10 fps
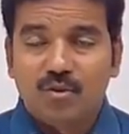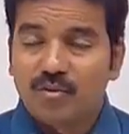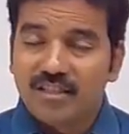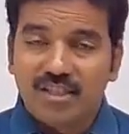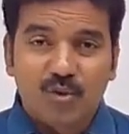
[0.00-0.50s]
So
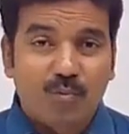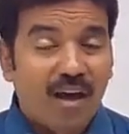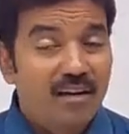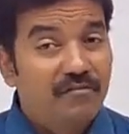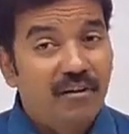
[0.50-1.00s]
this is
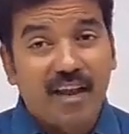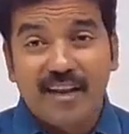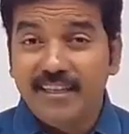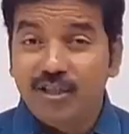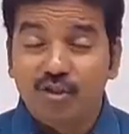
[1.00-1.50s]
valid for
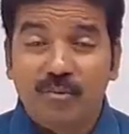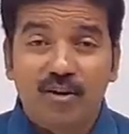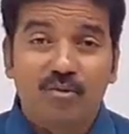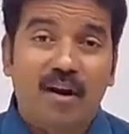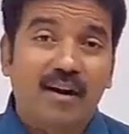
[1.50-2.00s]
any 2 by
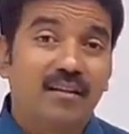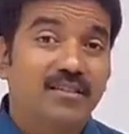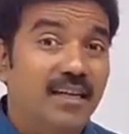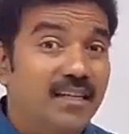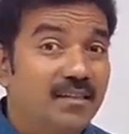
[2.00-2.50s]
2 matrix,
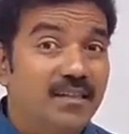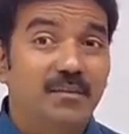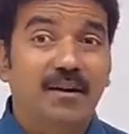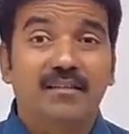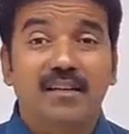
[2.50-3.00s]
any 3
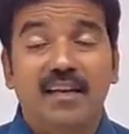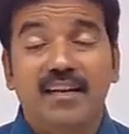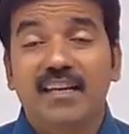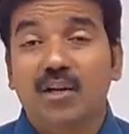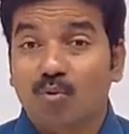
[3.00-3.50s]
by 3,
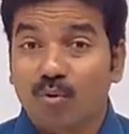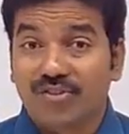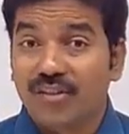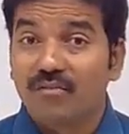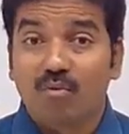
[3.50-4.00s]
any n cross
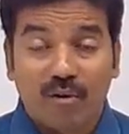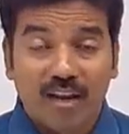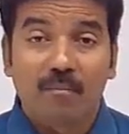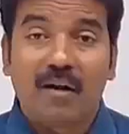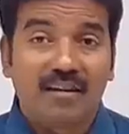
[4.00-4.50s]
n
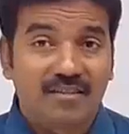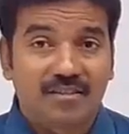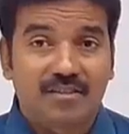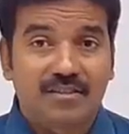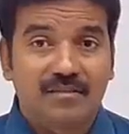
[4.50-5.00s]
real
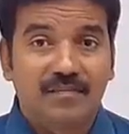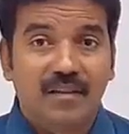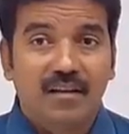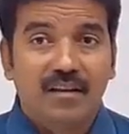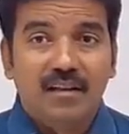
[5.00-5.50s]
matrices.
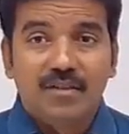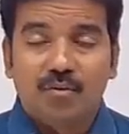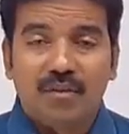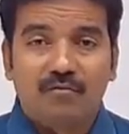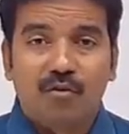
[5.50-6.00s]

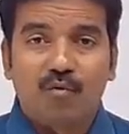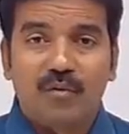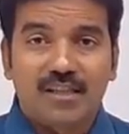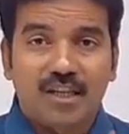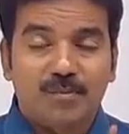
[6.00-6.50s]
So therefore,
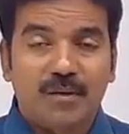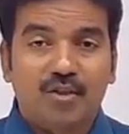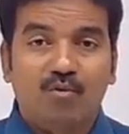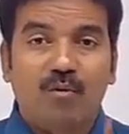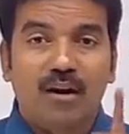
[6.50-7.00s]
with respect
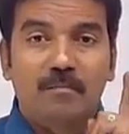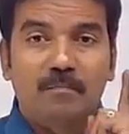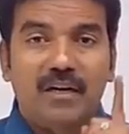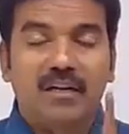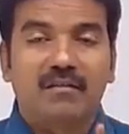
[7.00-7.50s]
to one
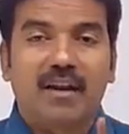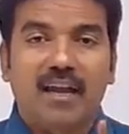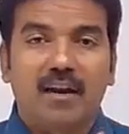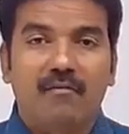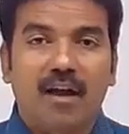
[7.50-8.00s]
particular
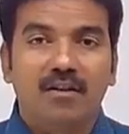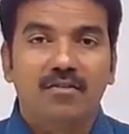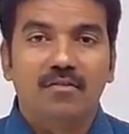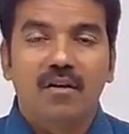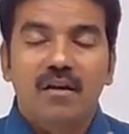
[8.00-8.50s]

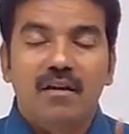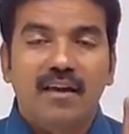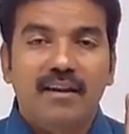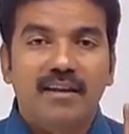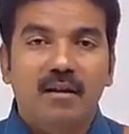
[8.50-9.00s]
eigenvalue,
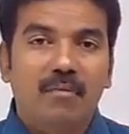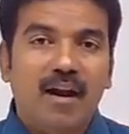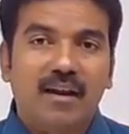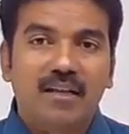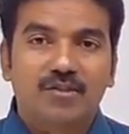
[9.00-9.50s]
a real
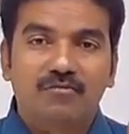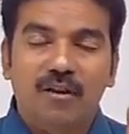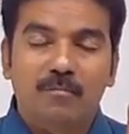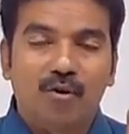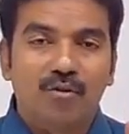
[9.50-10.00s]
matrix
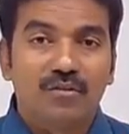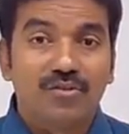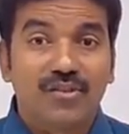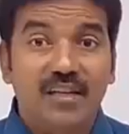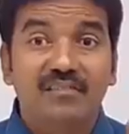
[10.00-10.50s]
will
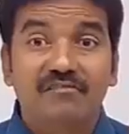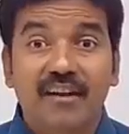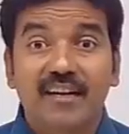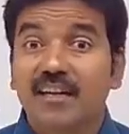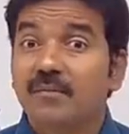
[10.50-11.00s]
produce
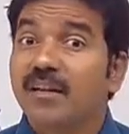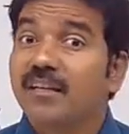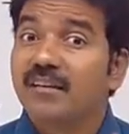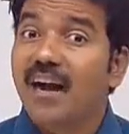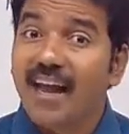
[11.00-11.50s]
infinitely
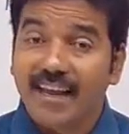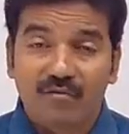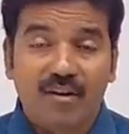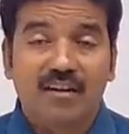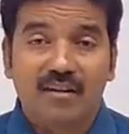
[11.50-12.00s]
many
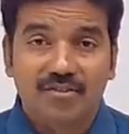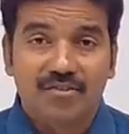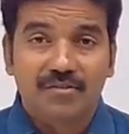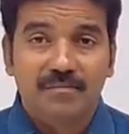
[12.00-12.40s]
eigenvectors.